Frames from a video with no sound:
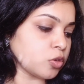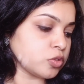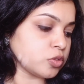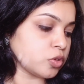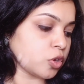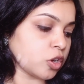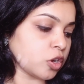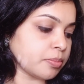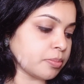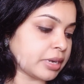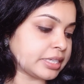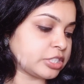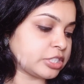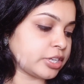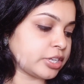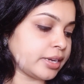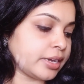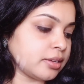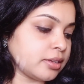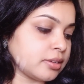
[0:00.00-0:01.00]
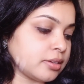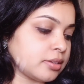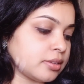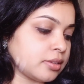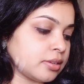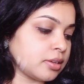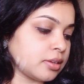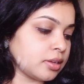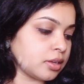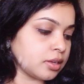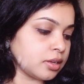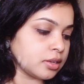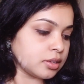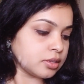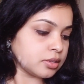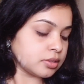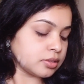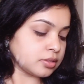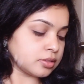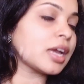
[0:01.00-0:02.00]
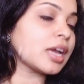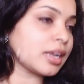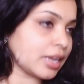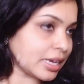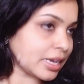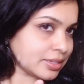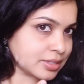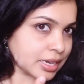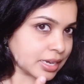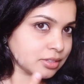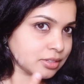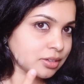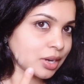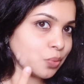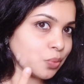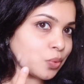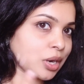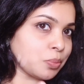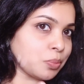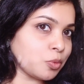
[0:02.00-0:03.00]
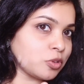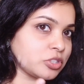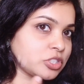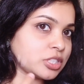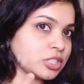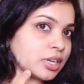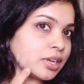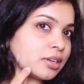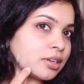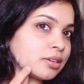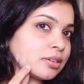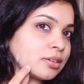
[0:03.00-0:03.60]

not my shade. Next I try one more shade